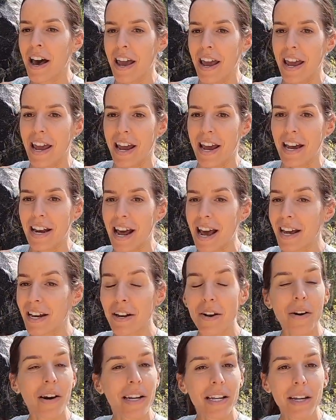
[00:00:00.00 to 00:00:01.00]
and I had
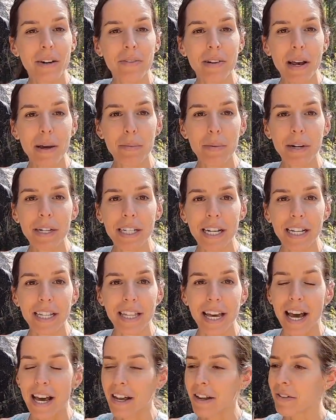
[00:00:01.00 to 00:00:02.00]
no idea when I booked it
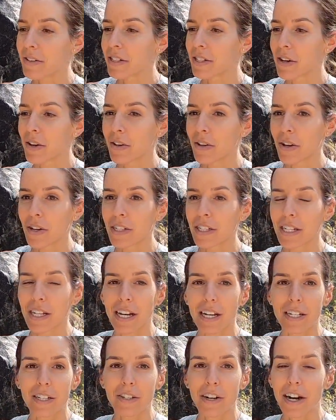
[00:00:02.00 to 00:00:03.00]
that it was so close
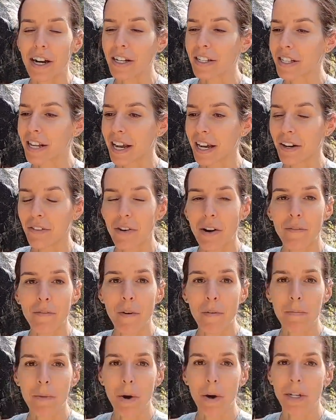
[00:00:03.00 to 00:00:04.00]
to trails and I could run
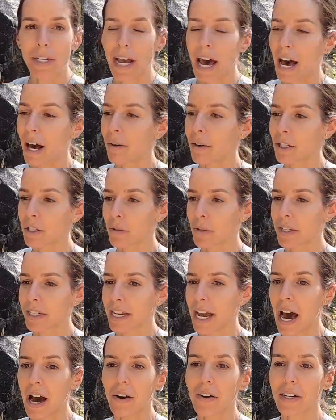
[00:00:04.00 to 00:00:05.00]
from the hotel, which
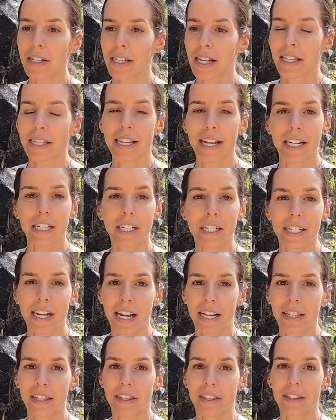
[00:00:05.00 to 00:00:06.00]
worked out because then Sage could
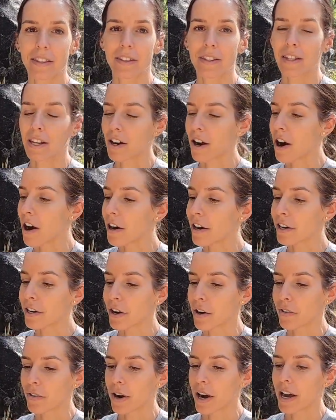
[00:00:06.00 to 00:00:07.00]
take the car and
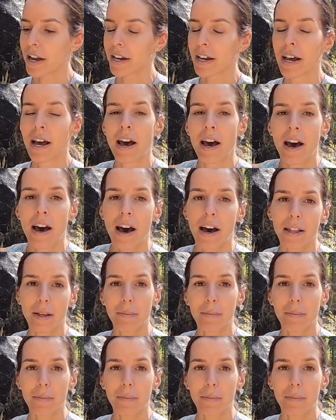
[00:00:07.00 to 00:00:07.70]
go run on